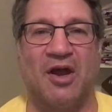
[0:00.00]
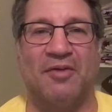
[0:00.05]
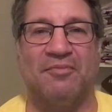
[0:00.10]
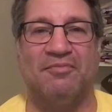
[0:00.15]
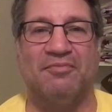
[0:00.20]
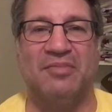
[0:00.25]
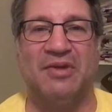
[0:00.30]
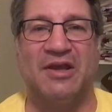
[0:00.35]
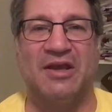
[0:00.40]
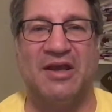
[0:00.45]

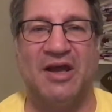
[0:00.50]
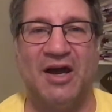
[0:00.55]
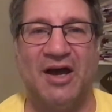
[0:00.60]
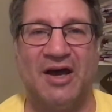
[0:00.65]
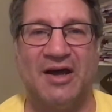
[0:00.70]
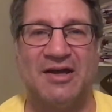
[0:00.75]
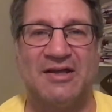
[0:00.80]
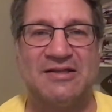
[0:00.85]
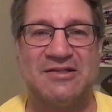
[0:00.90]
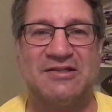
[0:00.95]

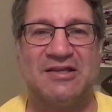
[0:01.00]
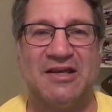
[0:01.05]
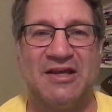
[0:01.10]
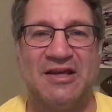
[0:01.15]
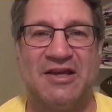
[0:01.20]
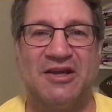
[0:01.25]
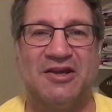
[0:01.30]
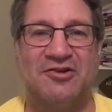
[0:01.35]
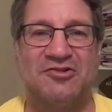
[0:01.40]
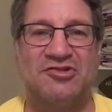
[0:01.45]
Because
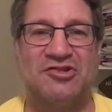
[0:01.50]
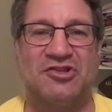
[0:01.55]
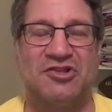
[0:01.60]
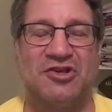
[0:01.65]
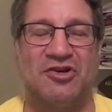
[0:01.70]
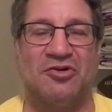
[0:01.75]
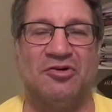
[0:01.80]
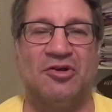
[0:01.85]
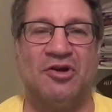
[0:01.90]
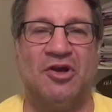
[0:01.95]
here's the
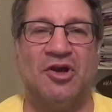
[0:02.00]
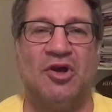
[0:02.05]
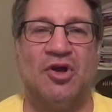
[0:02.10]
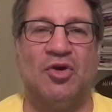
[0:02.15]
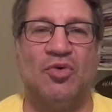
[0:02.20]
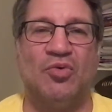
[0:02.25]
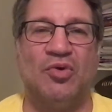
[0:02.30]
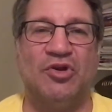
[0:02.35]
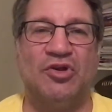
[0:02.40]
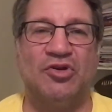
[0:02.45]
deal.
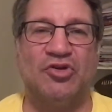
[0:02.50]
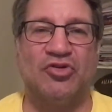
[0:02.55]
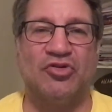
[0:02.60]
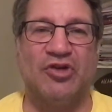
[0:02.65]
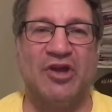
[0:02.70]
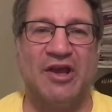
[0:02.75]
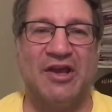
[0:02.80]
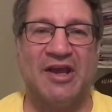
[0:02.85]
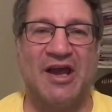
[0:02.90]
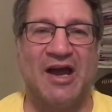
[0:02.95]
When you
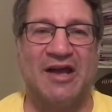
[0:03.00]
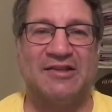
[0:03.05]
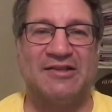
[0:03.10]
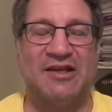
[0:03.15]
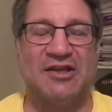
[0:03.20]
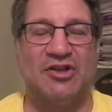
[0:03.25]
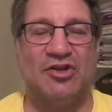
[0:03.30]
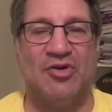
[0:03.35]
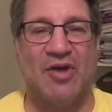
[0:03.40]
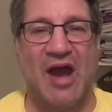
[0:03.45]
create content,
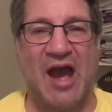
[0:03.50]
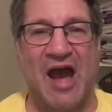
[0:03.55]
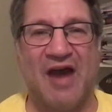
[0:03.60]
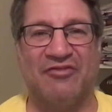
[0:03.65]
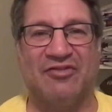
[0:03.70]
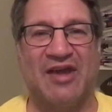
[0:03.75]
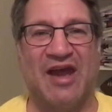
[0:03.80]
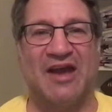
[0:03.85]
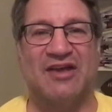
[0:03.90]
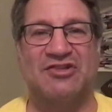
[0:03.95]
you have
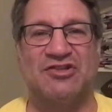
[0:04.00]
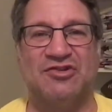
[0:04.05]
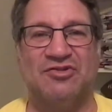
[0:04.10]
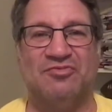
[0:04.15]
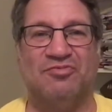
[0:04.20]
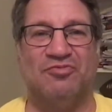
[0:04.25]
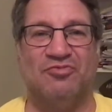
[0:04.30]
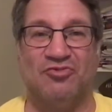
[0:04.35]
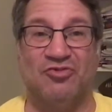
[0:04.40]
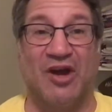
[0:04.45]
to actually
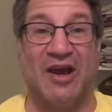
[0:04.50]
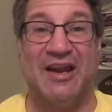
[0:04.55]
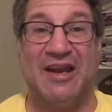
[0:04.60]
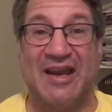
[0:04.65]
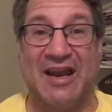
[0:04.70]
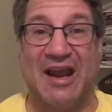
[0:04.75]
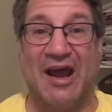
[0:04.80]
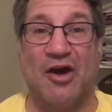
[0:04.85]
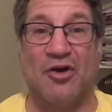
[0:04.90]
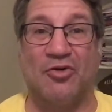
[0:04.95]
write it
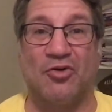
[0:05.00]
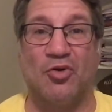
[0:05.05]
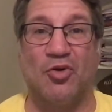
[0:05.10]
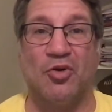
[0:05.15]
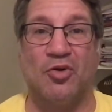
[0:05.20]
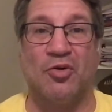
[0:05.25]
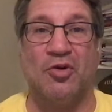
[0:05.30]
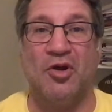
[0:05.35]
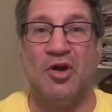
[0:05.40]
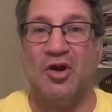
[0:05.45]
out
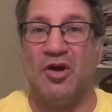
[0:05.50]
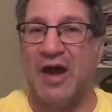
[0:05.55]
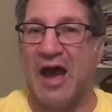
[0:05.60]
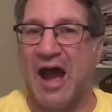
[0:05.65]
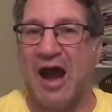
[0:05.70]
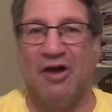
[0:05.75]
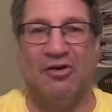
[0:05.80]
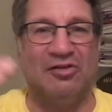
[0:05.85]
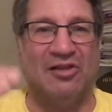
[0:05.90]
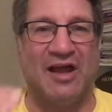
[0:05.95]
or
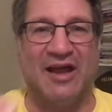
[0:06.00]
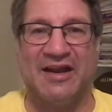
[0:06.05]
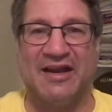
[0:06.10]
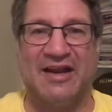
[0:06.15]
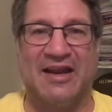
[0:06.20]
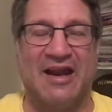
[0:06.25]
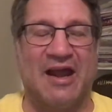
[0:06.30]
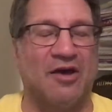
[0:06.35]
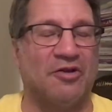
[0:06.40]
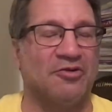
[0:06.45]
outline it
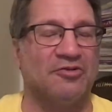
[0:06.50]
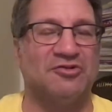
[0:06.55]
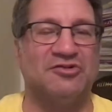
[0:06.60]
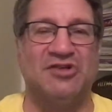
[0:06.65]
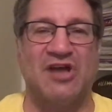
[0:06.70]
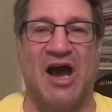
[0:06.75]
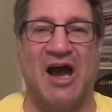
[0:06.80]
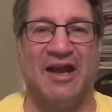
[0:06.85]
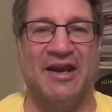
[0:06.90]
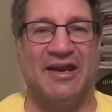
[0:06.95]
out or
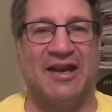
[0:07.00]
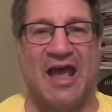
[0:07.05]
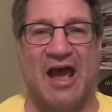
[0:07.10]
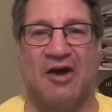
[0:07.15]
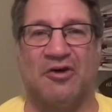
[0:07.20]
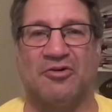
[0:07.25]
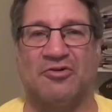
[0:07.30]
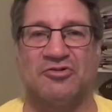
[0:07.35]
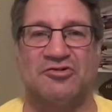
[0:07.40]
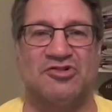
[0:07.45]
dot it out
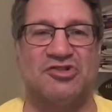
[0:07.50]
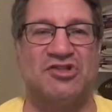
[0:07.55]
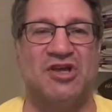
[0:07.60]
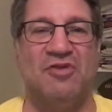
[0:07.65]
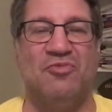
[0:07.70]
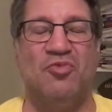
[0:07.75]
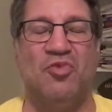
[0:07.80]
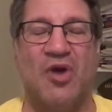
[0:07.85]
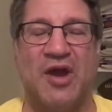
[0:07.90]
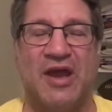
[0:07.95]
or some
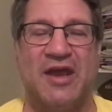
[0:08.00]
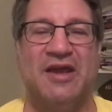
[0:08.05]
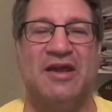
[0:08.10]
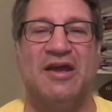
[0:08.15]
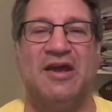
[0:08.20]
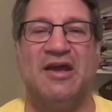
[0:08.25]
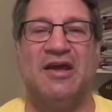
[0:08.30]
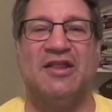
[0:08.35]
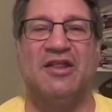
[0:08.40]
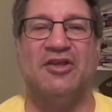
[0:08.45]
way
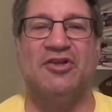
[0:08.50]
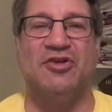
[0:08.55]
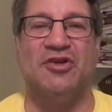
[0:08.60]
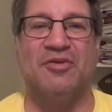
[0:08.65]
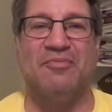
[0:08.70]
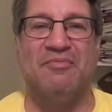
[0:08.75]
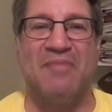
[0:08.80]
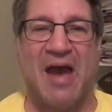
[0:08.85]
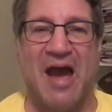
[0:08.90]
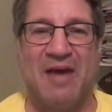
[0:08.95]
that you can
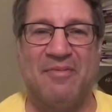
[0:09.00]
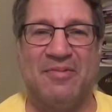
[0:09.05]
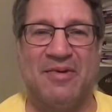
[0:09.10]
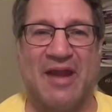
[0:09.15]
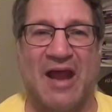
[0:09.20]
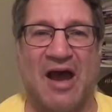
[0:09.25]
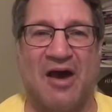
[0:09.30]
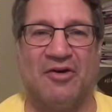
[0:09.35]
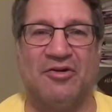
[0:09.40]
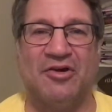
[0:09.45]
map it
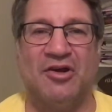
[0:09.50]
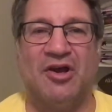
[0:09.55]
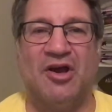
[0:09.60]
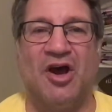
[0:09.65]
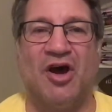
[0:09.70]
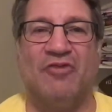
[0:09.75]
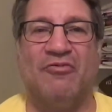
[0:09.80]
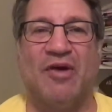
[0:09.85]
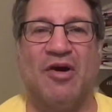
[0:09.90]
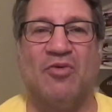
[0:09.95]
out
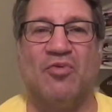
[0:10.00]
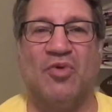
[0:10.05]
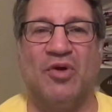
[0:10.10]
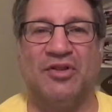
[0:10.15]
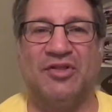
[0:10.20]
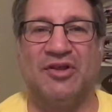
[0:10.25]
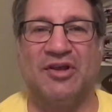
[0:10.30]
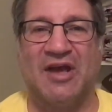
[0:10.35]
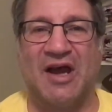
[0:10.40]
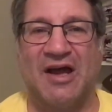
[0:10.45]
about what
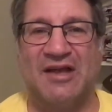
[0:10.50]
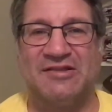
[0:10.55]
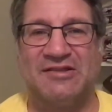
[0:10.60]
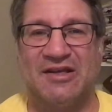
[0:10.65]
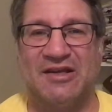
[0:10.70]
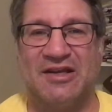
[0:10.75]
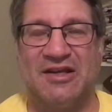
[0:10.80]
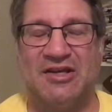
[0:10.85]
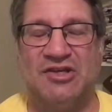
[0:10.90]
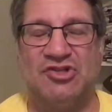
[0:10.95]
the
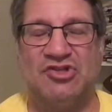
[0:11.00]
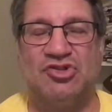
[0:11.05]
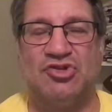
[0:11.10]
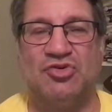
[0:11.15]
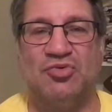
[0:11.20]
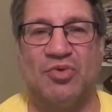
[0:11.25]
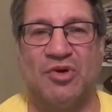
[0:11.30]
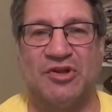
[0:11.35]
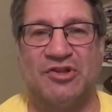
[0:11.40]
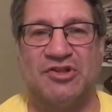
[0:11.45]
content is you
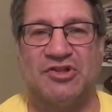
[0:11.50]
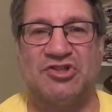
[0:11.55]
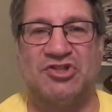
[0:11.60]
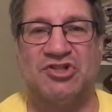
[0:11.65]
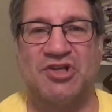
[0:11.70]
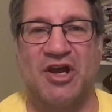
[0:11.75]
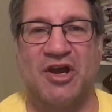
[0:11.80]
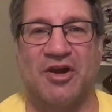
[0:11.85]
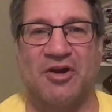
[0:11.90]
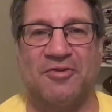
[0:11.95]
want to
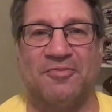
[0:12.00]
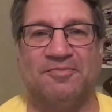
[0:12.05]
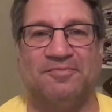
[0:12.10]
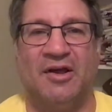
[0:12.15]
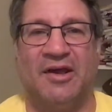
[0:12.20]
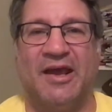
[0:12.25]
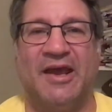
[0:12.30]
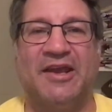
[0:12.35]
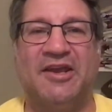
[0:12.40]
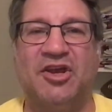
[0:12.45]
share.
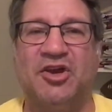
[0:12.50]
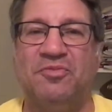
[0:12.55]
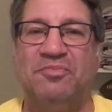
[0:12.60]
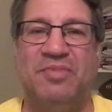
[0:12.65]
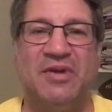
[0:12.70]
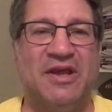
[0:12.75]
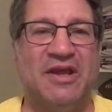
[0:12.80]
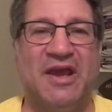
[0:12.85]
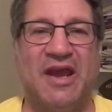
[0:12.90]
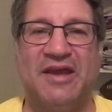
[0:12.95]
It could
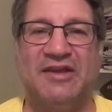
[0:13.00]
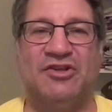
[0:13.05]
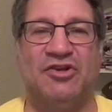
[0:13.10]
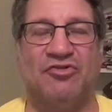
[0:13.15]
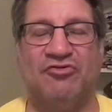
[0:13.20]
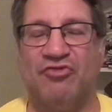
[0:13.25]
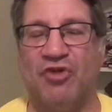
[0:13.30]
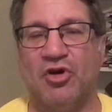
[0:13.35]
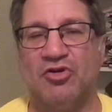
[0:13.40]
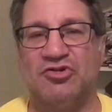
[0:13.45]
be a
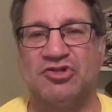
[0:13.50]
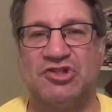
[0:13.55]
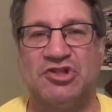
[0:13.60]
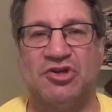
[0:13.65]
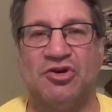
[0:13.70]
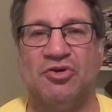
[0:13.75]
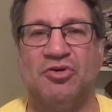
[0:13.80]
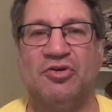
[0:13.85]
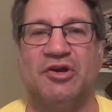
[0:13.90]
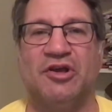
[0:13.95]

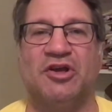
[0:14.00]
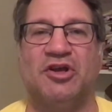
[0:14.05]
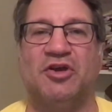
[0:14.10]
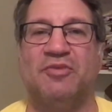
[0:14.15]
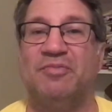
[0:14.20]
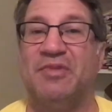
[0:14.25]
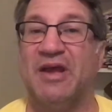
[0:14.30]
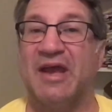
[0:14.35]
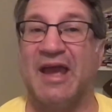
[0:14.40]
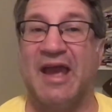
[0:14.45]
devotional. It could
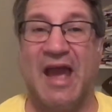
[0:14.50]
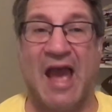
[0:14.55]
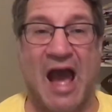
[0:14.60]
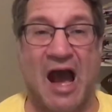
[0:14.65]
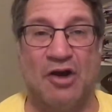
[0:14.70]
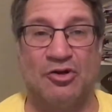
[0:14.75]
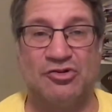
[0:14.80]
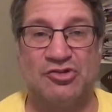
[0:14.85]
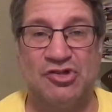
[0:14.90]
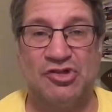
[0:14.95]
be a
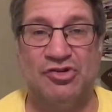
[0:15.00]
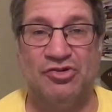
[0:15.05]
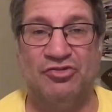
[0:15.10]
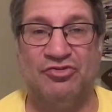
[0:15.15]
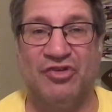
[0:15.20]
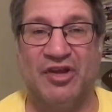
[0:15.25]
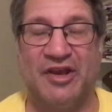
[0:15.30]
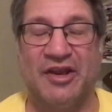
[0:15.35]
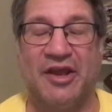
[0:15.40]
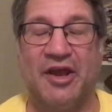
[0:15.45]
how-to
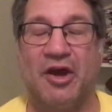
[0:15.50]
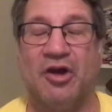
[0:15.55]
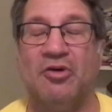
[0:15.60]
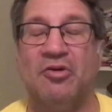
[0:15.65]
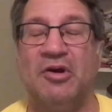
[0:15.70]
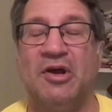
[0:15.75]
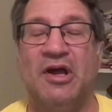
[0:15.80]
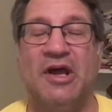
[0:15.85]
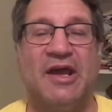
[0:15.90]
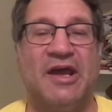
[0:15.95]
video.
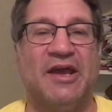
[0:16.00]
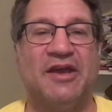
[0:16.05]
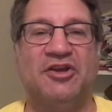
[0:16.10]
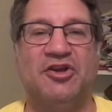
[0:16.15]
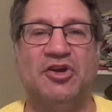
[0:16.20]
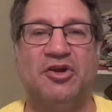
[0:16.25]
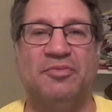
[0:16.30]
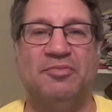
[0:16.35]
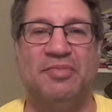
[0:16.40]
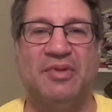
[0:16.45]
It
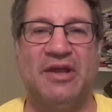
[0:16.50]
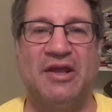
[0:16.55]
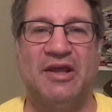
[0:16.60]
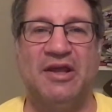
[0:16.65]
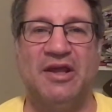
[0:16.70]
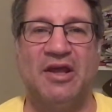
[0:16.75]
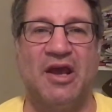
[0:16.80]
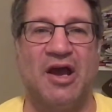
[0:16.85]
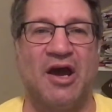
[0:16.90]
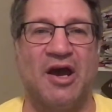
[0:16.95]
could
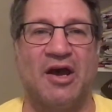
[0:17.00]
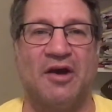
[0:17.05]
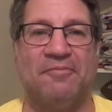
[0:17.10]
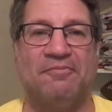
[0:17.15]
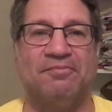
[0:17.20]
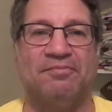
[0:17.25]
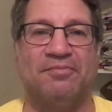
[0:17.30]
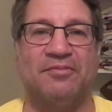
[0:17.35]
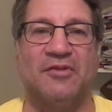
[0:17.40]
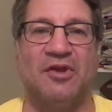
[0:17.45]
be
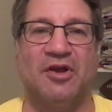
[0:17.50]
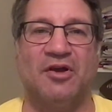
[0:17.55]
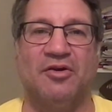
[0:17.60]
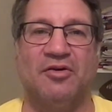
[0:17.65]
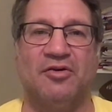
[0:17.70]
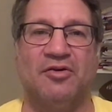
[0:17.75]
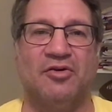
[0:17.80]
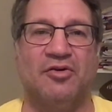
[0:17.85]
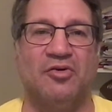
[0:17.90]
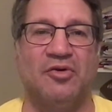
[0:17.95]

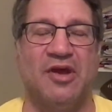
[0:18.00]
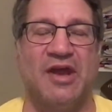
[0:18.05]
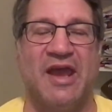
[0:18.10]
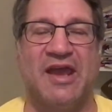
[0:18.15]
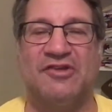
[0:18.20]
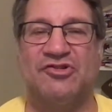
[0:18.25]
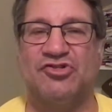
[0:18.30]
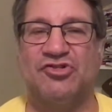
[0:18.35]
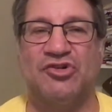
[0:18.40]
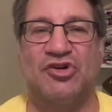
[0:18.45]

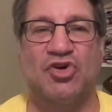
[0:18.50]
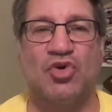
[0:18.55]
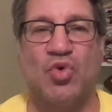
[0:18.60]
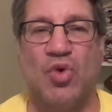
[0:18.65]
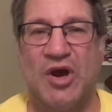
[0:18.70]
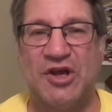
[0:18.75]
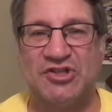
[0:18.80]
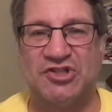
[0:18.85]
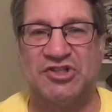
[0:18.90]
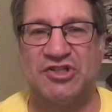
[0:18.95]
answering a
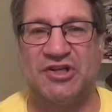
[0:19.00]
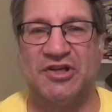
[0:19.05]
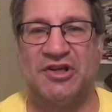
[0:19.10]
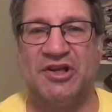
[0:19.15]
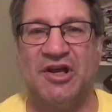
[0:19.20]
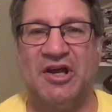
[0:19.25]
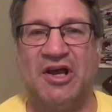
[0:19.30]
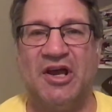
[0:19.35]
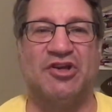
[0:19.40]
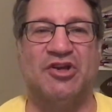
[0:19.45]
question.
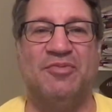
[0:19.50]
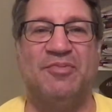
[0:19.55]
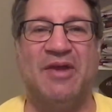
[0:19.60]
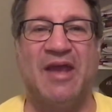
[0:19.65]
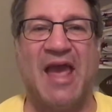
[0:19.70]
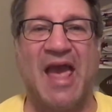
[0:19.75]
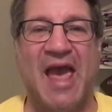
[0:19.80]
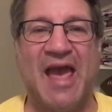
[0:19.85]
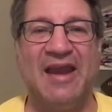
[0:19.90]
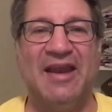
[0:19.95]
It could be
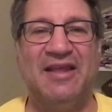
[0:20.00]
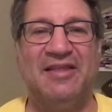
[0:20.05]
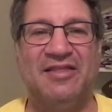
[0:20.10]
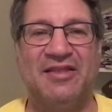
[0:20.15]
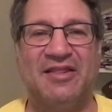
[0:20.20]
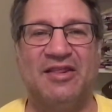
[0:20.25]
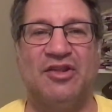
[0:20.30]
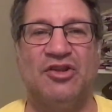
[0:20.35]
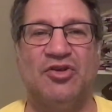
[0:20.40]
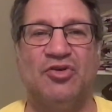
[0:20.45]
anything
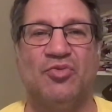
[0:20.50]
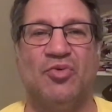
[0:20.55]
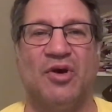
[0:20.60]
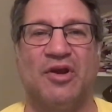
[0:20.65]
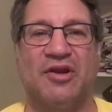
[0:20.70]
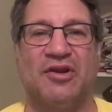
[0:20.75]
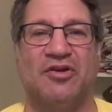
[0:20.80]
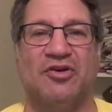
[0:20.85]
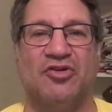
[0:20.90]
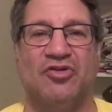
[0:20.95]
that you wanted
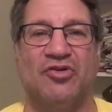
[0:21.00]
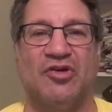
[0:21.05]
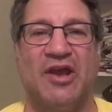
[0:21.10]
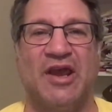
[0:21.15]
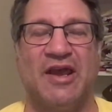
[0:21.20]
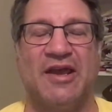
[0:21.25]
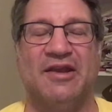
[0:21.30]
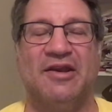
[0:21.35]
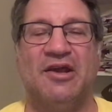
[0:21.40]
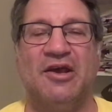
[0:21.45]
to
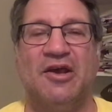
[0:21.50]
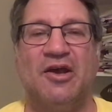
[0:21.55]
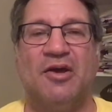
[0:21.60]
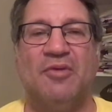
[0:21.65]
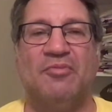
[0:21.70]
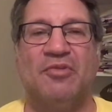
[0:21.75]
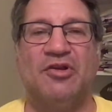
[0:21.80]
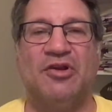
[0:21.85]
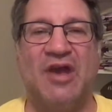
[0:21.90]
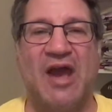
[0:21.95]
create,
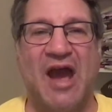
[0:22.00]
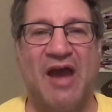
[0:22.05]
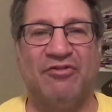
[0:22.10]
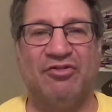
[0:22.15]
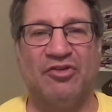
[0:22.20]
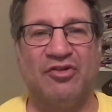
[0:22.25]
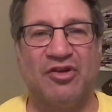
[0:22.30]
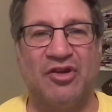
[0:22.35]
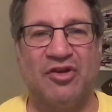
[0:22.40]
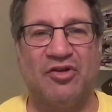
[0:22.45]
but you have to
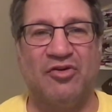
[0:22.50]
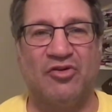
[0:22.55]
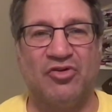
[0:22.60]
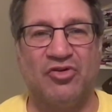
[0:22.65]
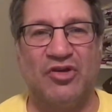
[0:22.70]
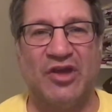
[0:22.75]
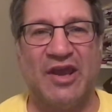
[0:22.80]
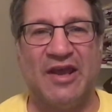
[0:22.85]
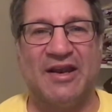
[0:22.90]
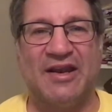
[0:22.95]

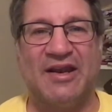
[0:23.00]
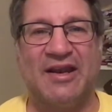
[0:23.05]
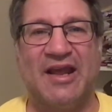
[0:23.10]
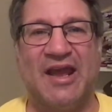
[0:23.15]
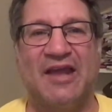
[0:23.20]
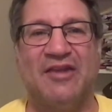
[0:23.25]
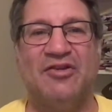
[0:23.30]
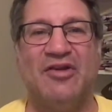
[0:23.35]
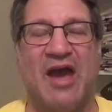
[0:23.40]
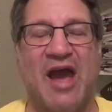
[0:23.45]
create it
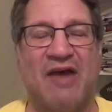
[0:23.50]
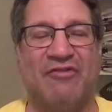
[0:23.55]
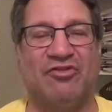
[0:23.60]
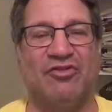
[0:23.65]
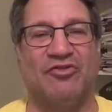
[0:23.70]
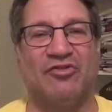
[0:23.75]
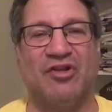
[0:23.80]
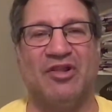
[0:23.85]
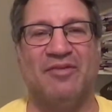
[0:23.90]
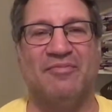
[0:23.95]
and you have to
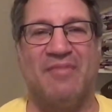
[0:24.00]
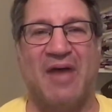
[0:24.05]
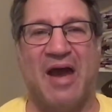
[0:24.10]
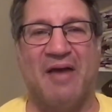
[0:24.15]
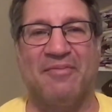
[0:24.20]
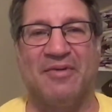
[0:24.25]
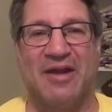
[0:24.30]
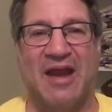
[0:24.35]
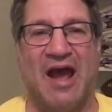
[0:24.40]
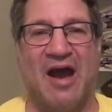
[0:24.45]
really map
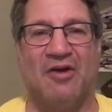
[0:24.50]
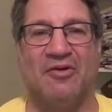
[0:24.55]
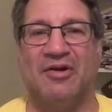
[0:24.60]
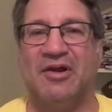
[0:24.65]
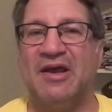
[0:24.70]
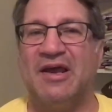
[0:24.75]
it out.